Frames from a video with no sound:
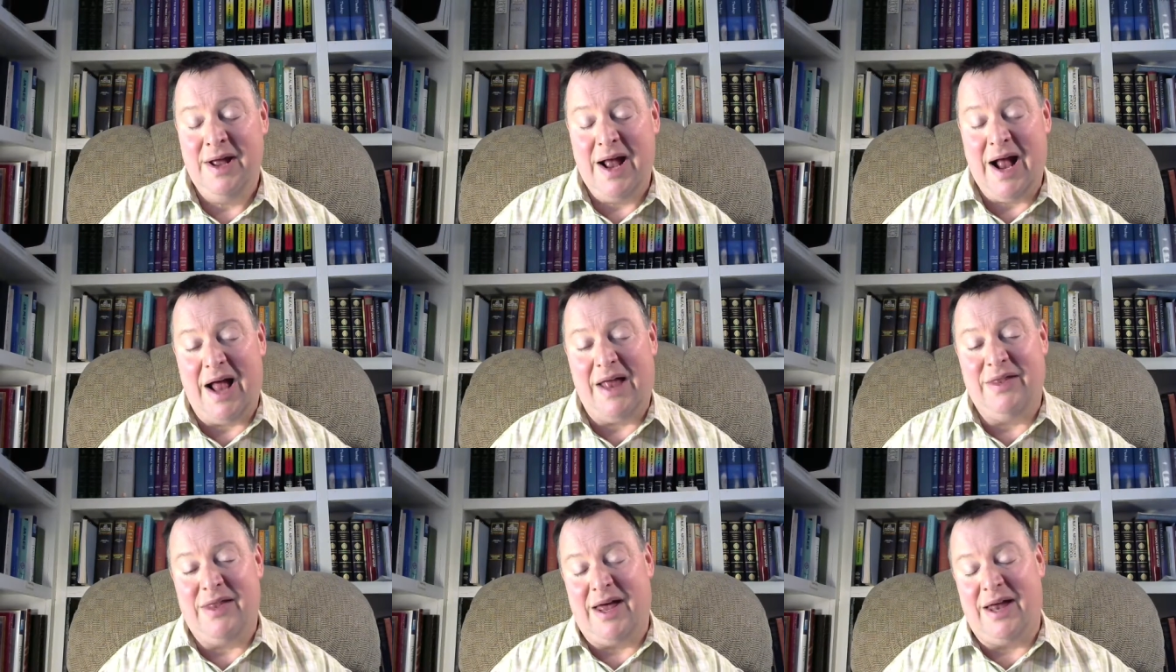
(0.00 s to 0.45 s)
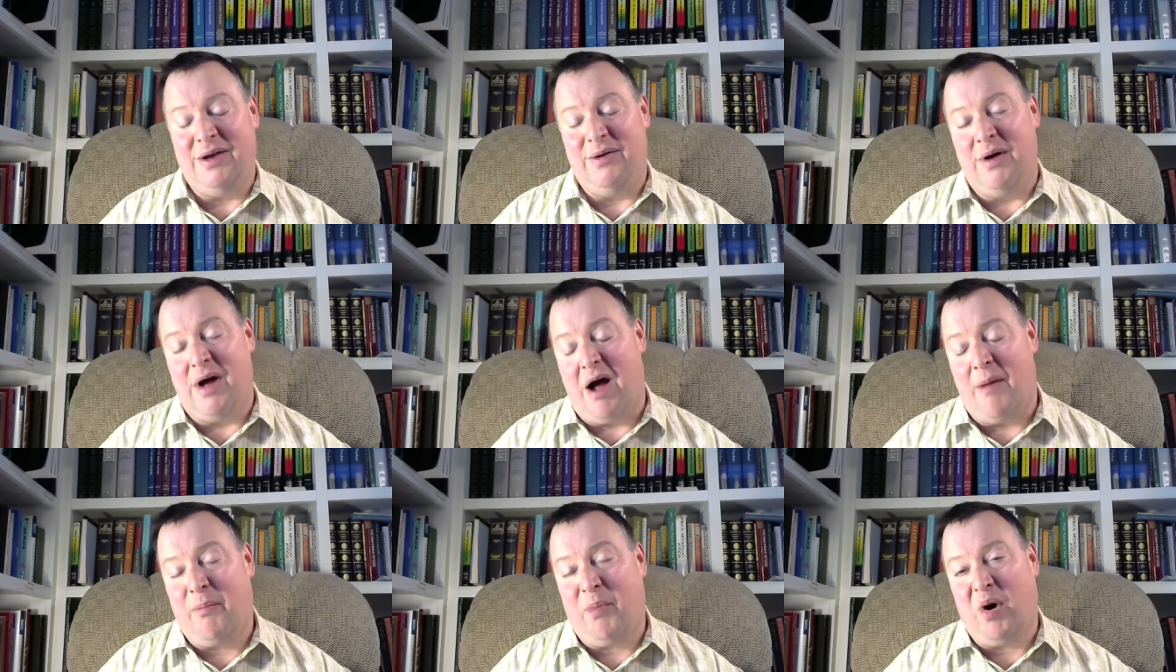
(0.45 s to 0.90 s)
and that
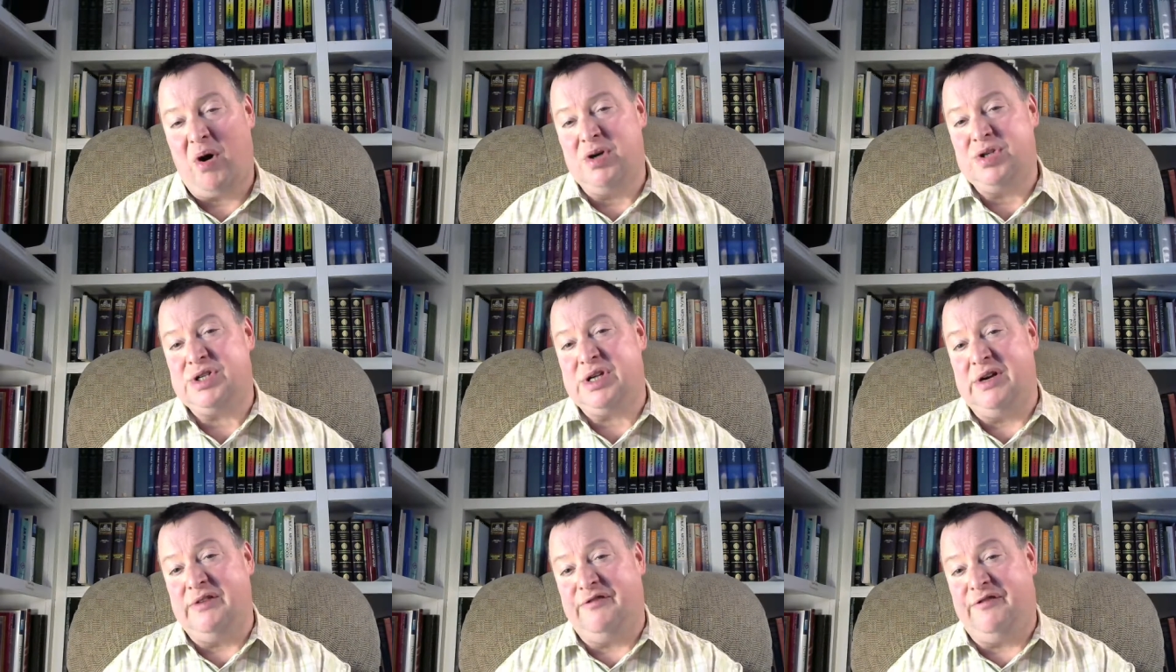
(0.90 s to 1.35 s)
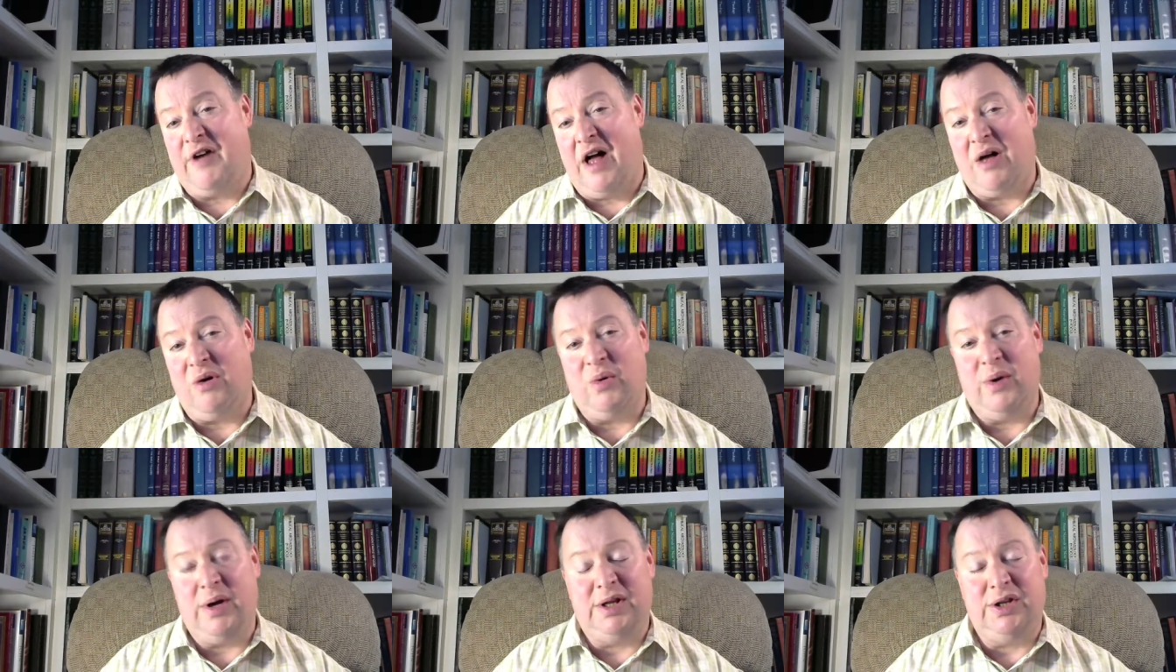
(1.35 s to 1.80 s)
a person
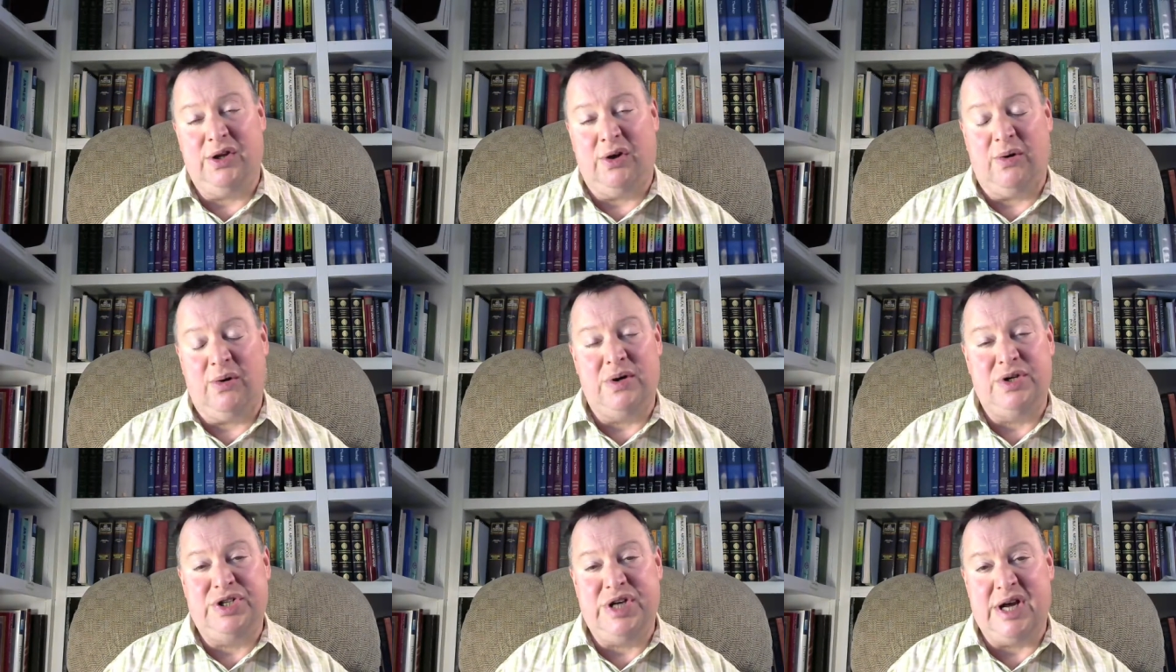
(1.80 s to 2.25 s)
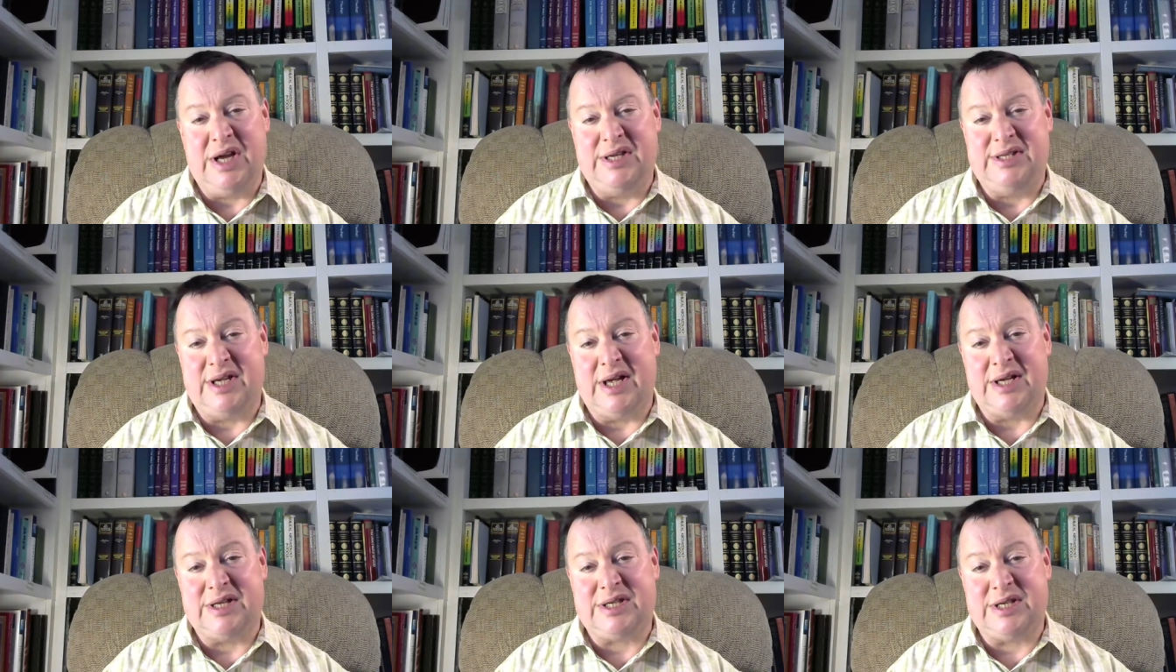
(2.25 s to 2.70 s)
following the Lord
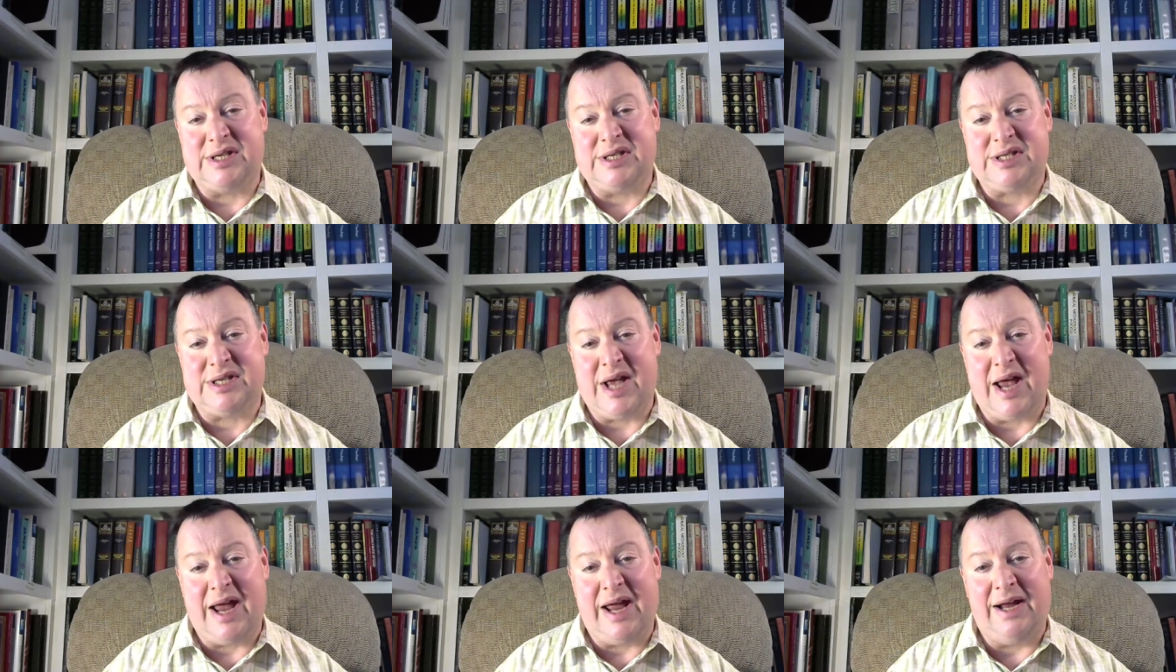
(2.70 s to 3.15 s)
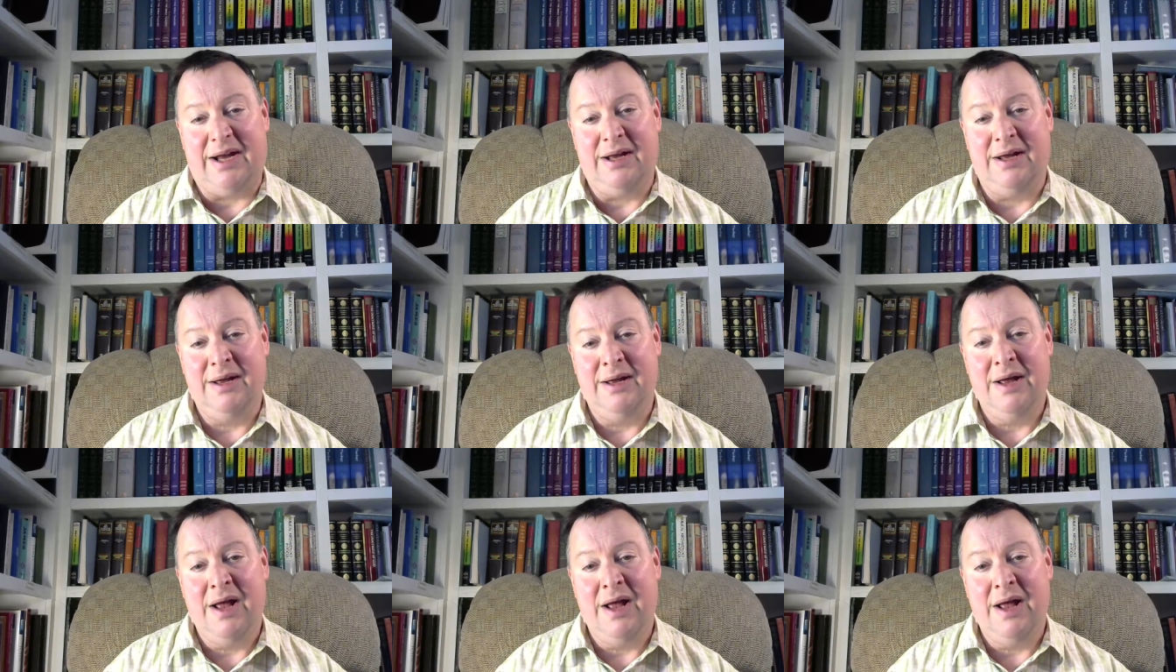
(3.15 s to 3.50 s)
Jesus is saying,